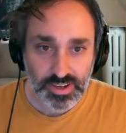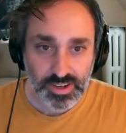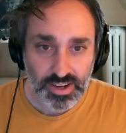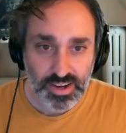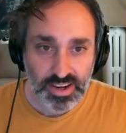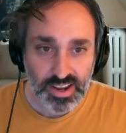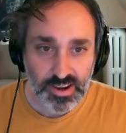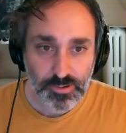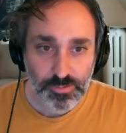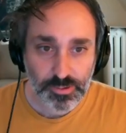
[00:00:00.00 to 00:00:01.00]
And
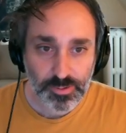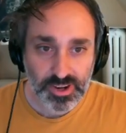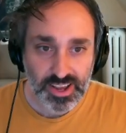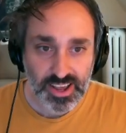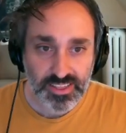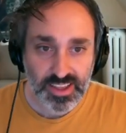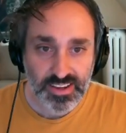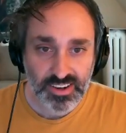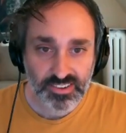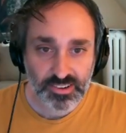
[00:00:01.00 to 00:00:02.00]
now we'll want to add that
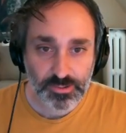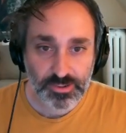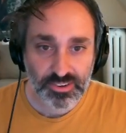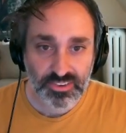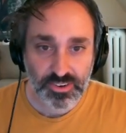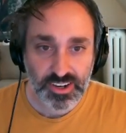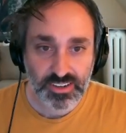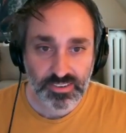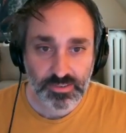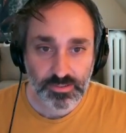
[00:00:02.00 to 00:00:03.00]
dictionary we just
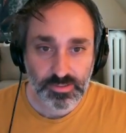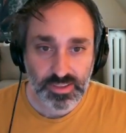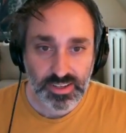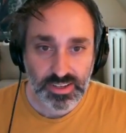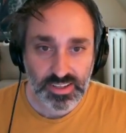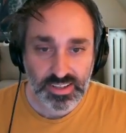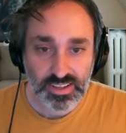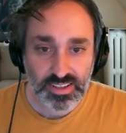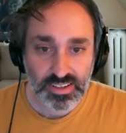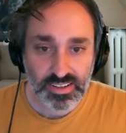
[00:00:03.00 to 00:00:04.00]
created to the
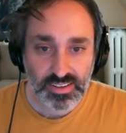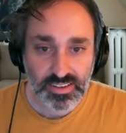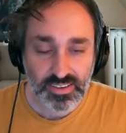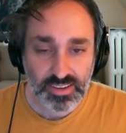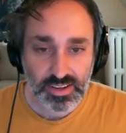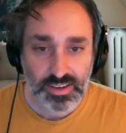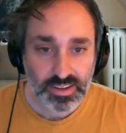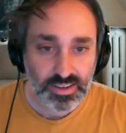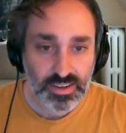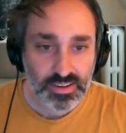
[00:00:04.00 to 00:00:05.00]

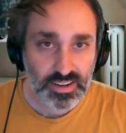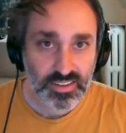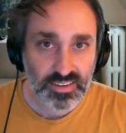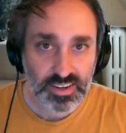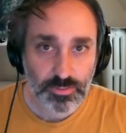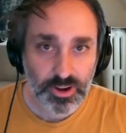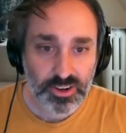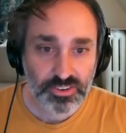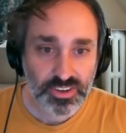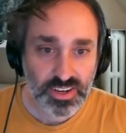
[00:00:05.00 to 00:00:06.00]
density
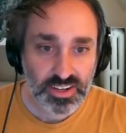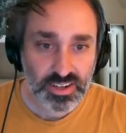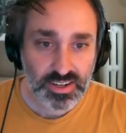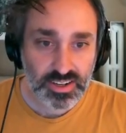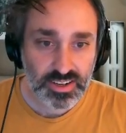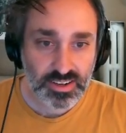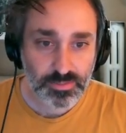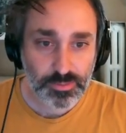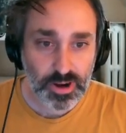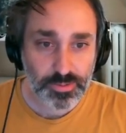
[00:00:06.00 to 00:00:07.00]
watershed
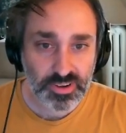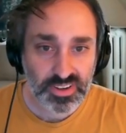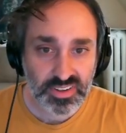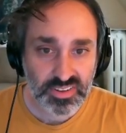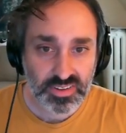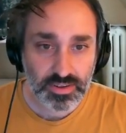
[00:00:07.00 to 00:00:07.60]
properties.